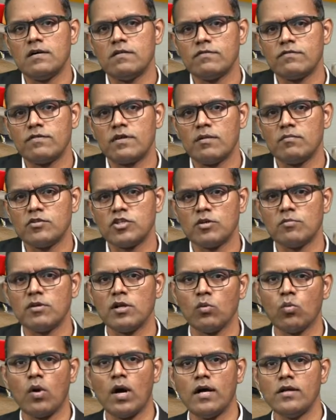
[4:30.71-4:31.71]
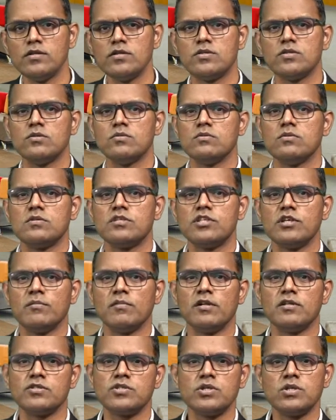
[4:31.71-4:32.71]
from Terminal 1 to
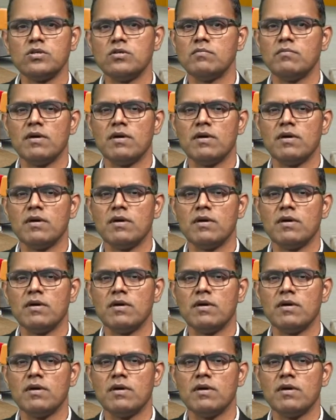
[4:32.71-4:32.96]
Terminal 2,